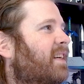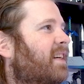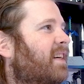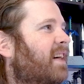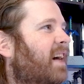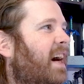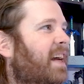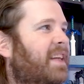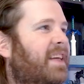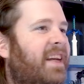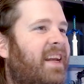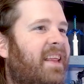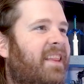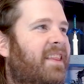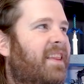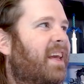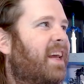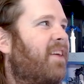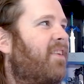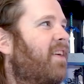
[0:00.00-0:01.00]
I didn't
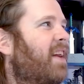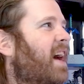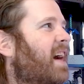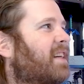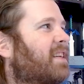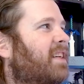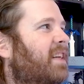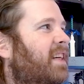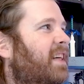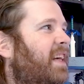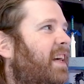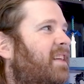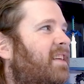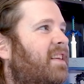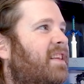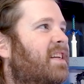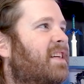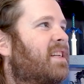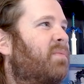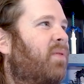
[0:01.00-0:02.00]
think I would actually get
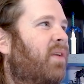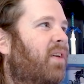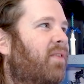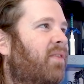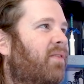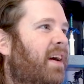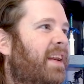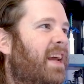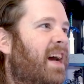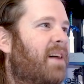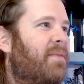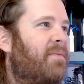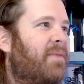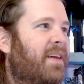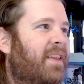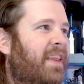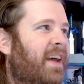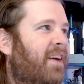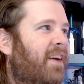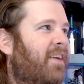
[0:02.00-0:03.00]
to this point right now,
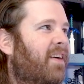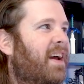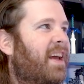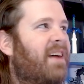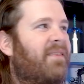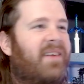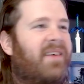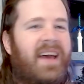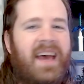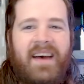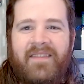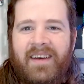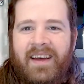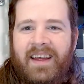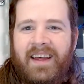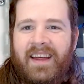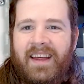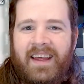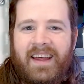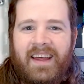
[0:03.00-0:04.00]
but there I am. I have
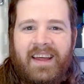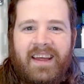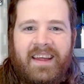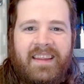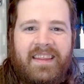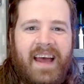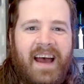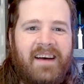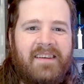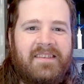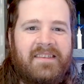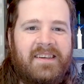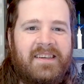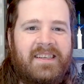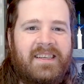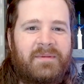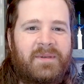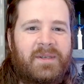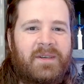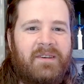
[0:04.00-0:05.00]
1,000
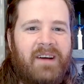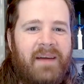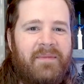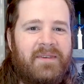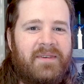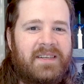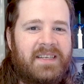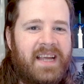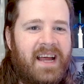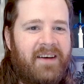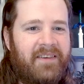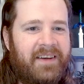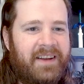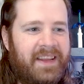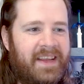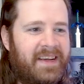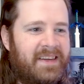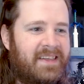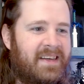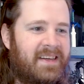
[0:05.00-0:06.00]
subscribers now,
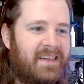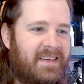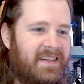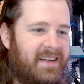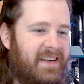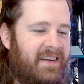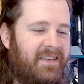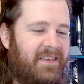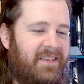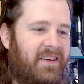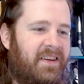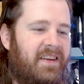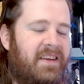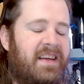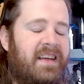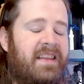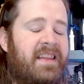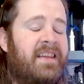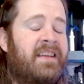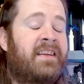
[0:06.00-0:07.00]
and this is
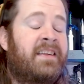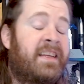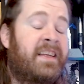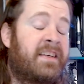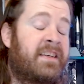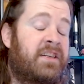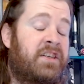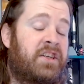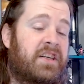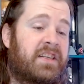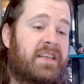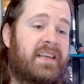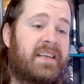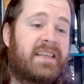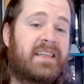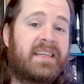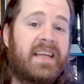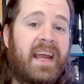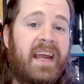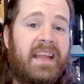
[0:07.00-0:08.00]
just
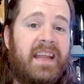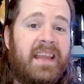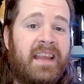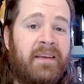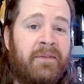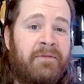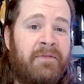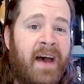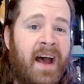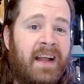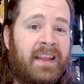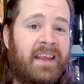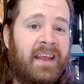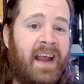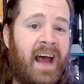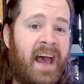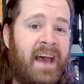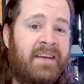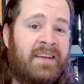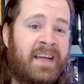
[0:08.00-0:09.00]
insane, that the fact
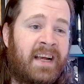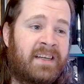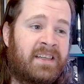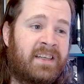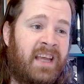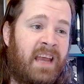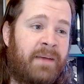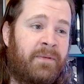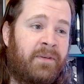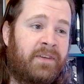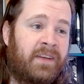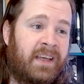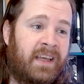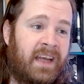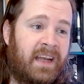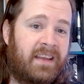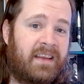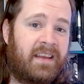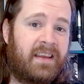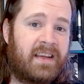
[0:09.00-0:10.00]
that I was actually able to
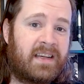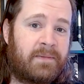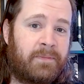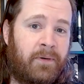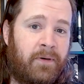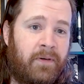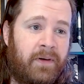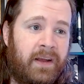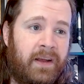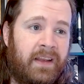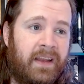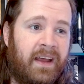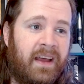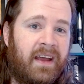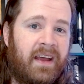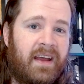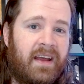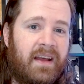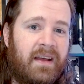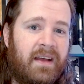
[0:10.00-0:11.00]
get to this point, and the
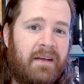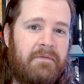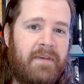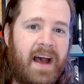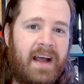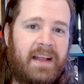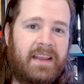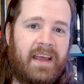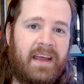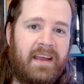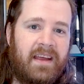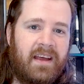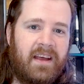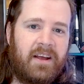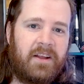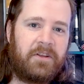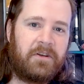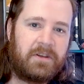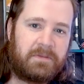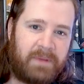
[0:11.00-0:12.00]
fact that
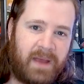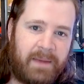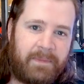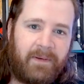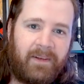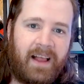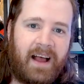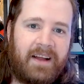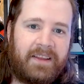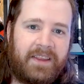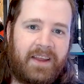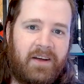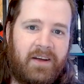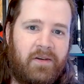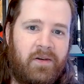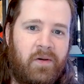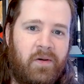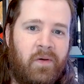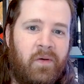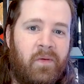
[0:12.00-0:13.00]
there's people out there
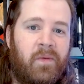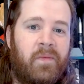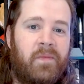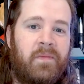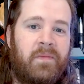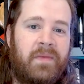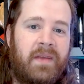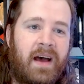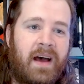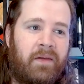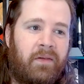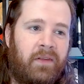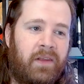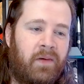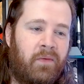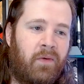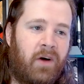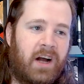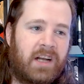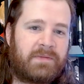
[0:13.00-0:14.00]
who not
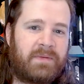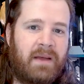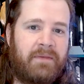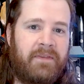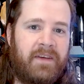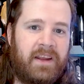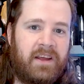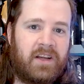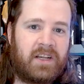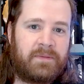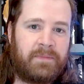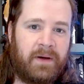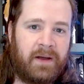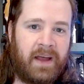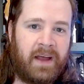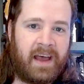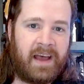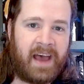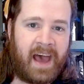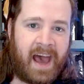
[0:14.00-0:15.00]
only watch my videos
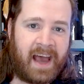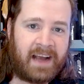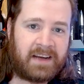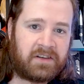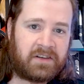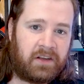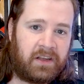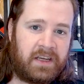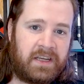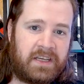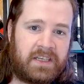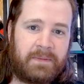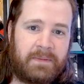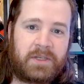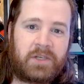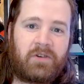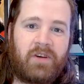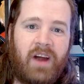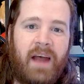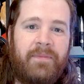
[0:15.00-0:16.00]
but actually
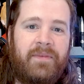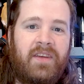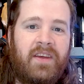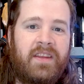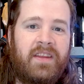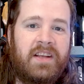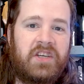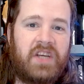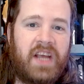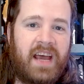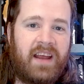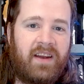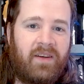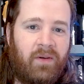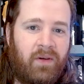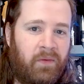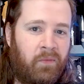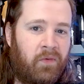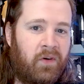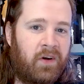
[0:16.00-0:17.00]
subscribe to the
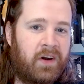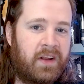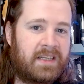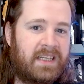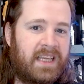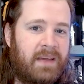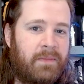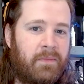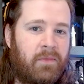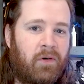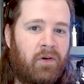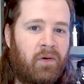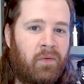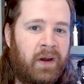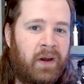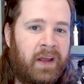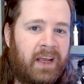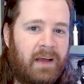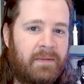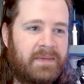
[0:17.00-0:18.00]
channel and want to see more
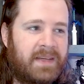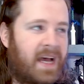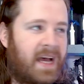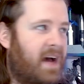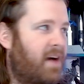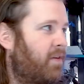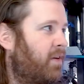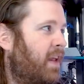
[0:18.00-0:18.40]
when it comes out.